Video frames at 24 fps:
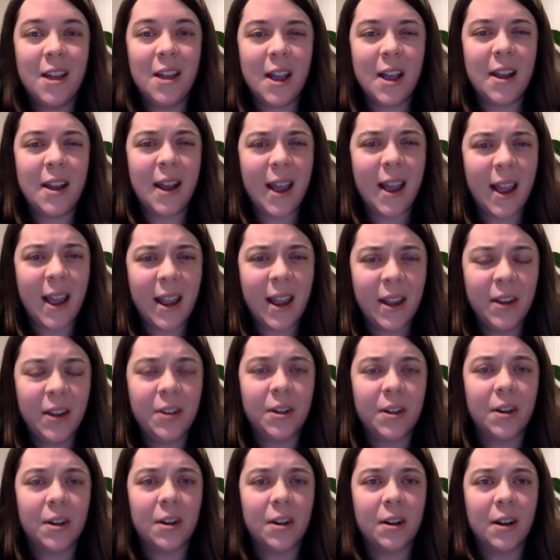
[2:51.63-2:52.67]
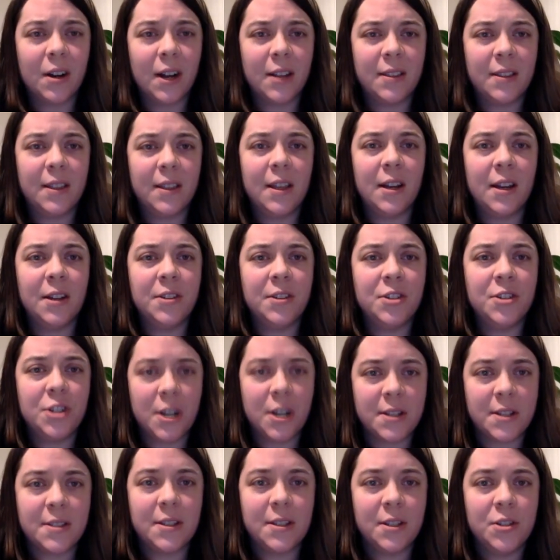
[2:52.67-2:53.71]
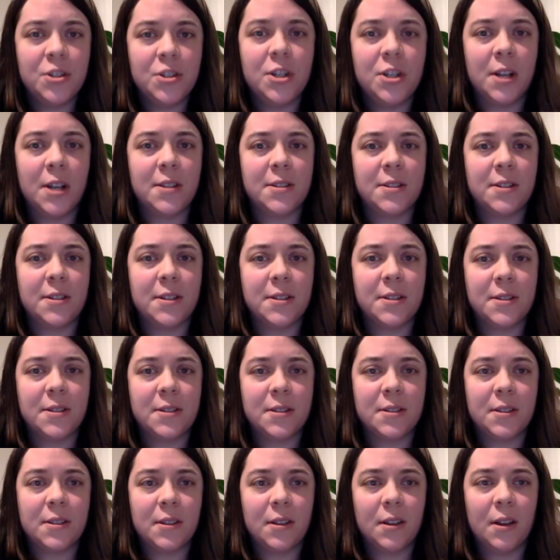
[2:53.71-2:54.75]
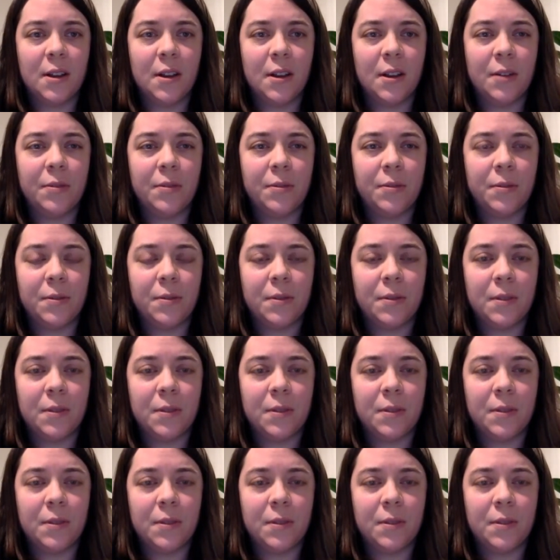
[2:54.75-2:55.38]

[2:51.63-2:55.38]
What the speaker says: and anger at the unjust injustice of